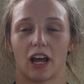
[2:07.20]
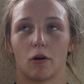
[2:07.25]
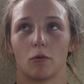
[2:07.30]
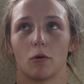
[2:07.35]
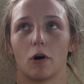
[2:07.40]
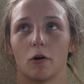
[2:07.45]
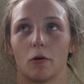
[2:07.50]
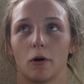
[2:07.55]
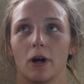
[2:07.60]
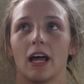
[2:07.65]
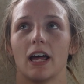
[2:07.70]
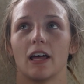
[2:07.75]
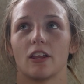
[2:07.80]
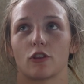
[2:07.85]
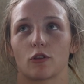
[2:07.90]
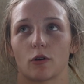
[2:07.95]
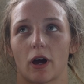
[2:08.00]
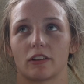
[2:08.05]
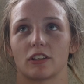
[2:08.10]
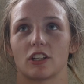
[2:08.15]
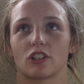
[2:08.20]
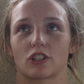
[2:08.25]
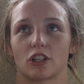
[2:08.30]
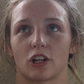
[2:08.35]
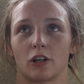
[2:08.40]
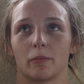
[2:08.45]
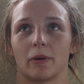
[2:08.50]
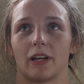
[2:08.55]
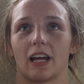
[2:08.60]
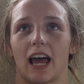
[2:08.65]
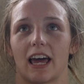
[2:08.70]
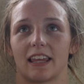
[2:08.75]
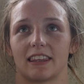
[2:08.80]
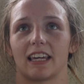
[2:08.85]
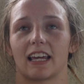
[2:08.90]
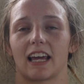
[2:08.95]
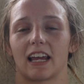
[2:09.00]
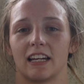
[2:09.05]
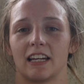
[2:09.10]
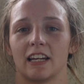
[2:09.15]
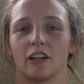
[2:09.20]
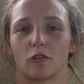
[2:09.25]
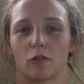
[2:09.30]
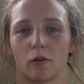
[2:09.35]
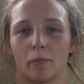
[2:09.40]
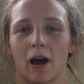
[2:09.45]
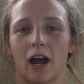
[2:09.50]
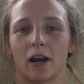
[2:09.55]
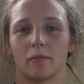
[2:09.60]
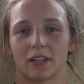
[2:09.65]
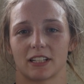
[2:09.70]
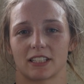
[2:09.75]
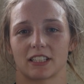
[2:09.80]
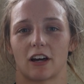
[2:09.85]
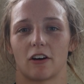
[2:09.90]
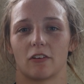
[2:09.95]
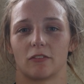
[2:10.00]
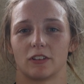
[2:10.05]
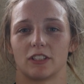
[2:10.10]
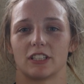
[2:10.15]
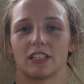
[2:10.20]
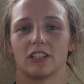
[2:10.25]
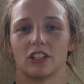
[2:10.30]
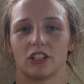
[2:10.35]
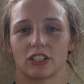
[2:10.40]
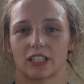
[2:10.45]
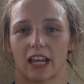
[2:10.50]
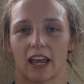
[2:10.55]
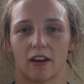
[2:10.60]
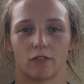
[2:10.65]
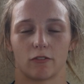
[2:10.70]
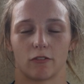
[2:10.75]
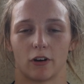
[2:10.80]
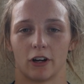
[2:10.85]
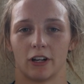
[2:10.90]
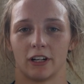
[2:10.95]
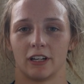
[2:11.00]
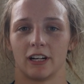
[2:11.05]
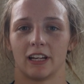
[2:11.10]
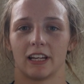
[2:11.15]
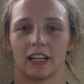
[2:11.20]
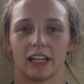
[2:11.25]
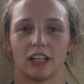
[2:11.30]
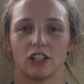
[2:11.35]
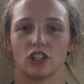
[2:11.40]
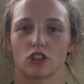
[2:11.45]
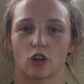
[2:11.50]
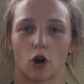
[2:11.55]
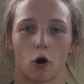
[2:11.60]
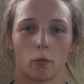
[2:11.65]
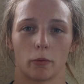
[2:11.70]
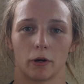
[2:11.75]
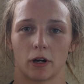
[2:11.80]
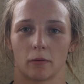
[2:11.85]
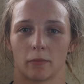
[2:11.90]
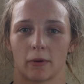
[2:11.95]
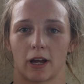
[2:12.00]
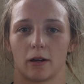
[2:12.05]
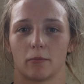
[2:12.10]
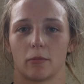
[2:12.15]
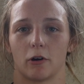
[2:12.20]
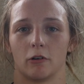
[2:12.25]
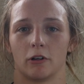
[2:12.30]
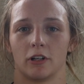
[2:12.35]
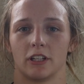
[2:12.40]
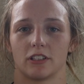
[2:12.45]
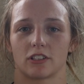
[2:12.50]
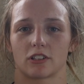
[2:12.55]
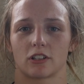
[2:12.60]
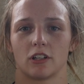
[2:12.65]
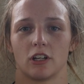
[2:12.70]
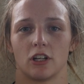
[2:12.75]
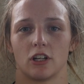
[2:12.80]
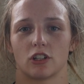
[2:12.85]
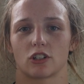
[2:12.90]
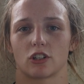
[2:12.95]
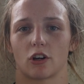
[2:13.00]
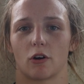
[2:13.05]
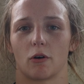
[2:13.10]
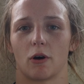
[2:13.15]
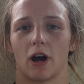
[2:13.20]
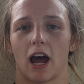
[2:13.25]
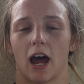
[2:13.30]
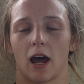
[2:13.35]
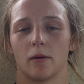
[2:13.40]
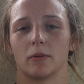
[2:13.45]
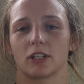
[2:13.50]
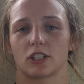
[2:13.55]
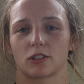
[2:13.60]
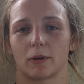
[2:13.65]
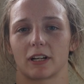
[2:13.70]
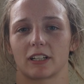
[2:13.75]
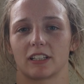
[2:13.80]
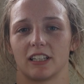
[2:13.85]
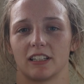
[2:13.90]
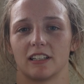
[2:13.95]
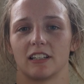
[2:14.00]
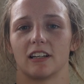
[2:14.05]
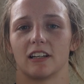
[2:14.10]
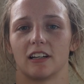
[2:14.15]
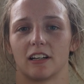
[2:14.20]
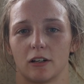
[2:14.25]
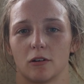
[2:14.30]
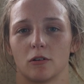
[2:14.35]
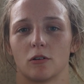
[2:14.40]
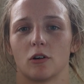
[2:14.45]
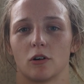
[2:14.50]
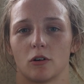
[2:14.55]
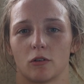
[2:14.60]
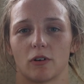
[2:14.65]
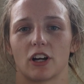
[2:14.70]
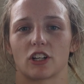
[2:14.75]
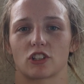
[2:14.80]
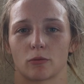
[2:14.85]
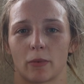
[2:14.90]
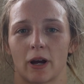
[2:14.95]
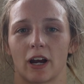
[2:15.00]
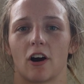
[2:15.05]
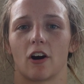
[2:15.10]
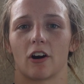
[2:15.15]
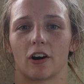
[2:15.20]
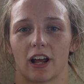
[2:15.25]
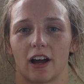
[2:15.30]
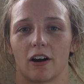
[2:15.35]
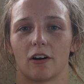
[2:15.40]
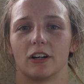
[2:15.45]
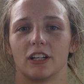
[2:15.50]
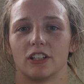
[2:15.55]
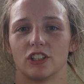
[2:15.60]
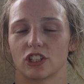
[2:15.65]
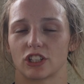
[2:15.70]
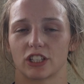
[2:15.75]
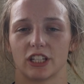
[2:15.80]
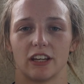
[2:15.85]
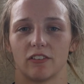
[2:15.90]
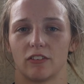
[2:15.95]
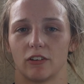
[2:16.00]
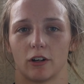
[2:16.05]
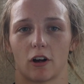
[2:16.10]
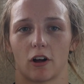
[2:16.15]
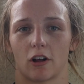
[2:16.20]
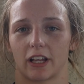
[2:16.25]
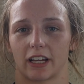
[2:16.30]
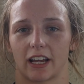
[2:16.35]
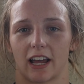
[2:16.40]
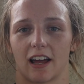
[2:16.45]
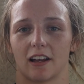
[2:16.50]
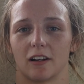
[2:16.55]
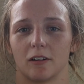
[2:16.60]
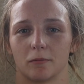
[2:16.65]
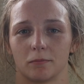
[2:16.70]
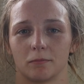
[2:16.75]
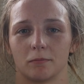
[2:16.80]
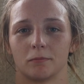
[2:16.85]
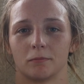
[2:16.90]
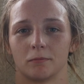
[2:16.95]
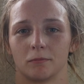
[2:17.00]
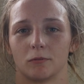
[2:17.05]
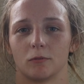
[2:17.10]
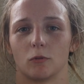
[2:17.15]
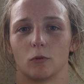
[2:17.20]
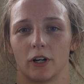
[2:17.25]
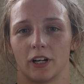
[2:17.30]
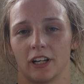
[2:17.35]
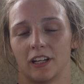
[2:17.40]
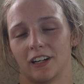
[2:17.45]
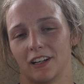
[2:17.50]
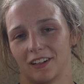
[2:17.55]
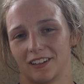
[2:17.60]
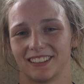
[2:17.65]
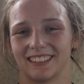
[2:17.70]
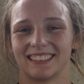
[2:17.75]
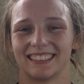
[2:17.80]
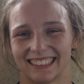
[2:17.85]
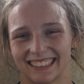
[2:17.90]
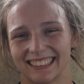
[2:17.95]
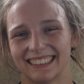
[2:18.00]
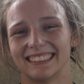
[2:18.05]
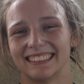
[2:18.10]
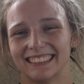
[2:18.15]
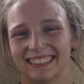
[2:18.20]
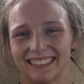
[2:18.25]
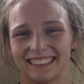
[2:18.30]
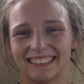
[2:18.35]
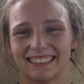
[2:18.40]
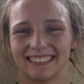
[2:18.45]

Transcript: Well, throughout this tournament, I think I need to remind myself to just have fun and just open up my opponents. So I'm expecting to wrestle my heart out and just give it all I got, winning it.